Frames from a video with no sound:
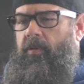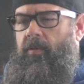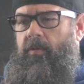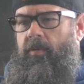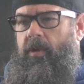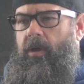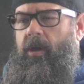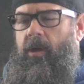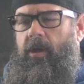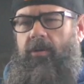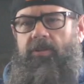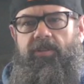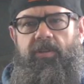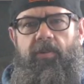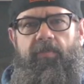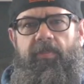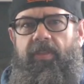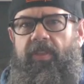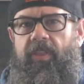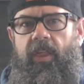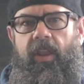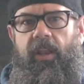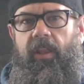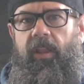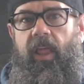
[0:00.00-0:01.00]
uh, something
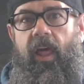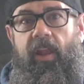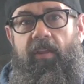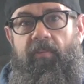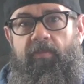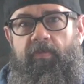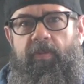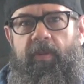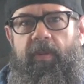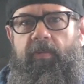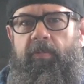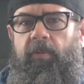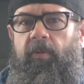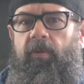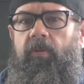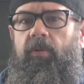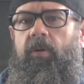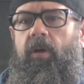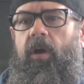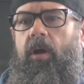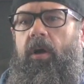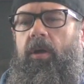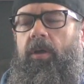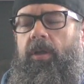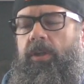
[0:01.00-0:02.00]
that a lot of people
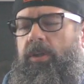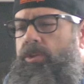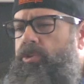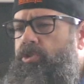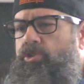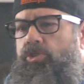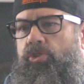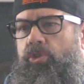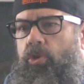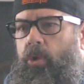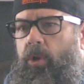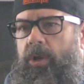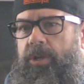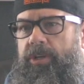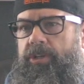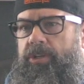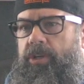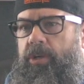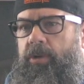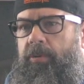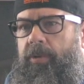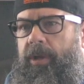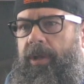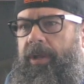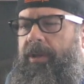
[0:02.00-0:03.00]
uh, enjoy
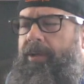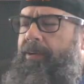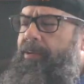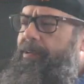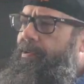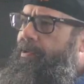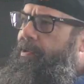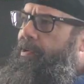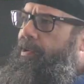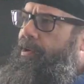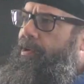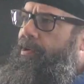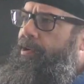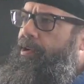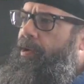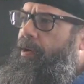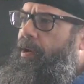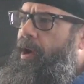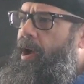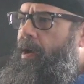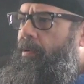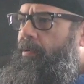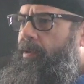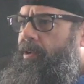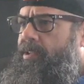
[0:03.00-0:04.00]
doing. I don't know
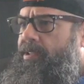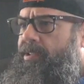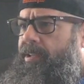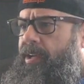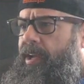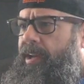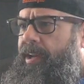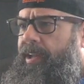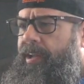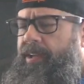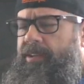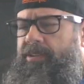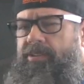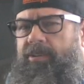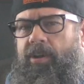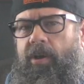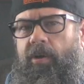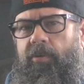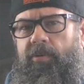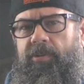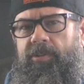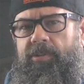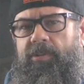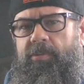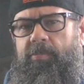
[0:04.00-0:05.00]
how exciting it's
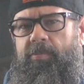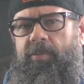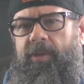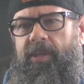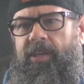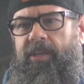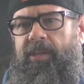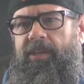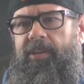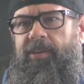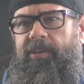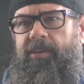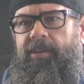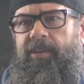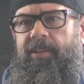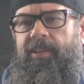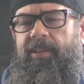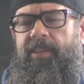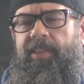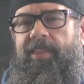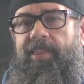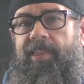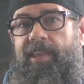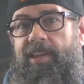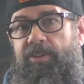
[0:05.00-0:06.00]
going to be
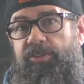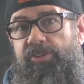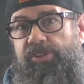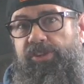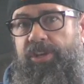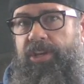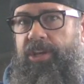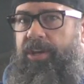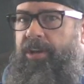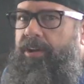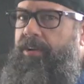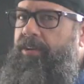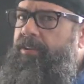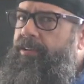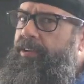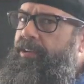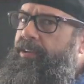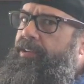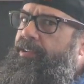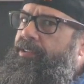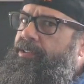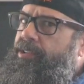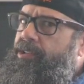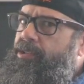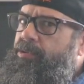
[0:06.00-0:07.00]
this year,
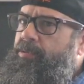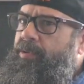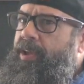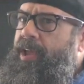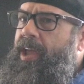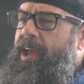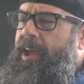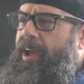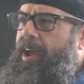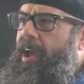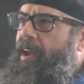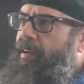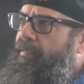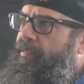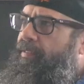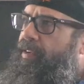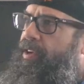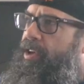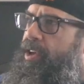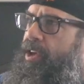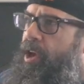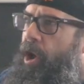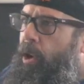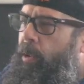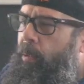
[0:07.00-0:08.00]
since we can't kind
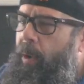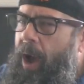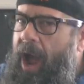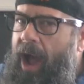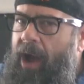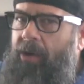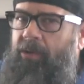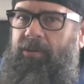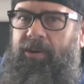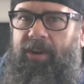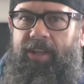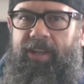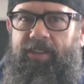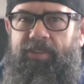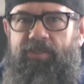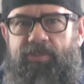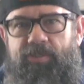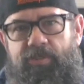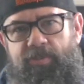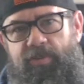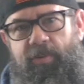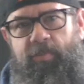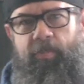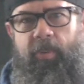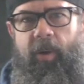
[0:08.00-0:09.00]
of go out
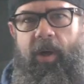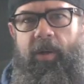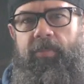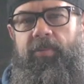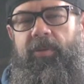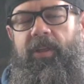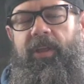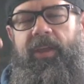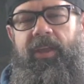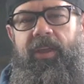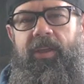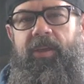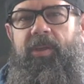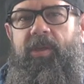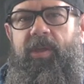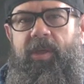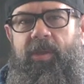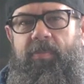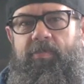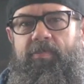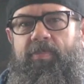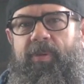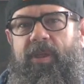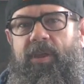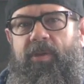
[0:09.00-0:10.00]
into the public
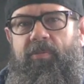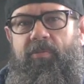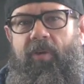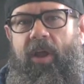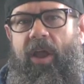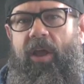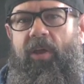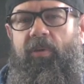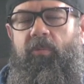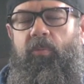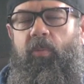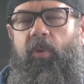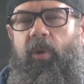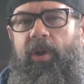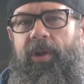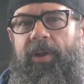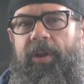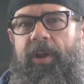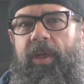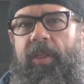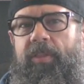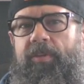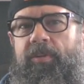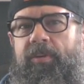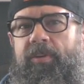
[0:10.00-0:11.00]
and be around one
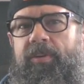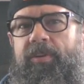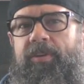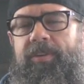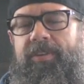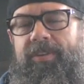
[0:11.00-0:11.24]
another